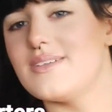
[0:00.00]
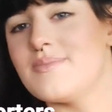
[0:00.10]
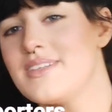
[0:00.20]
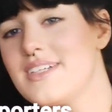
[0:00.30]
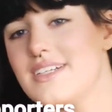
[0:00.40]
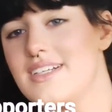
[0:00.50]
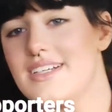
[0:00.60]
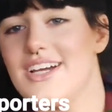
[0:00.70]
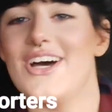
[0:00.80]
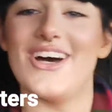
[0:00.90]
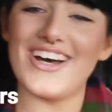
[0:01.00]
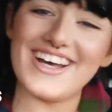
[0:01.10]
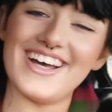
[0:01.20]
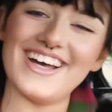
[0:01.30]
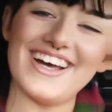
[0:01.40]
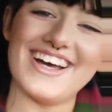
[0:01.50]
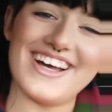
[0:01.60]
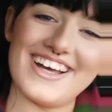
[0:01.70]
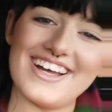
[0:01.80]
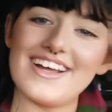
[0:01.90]
Stream? I'm joking. Uh,
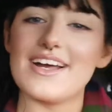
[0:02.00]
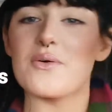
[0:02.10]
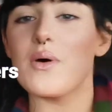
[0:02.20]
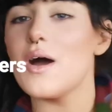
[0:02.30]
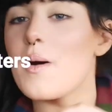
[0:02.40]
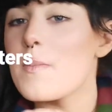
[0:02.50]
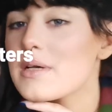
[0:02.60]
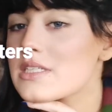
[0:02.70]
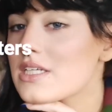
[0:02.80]
Alfie, say oh, hi. My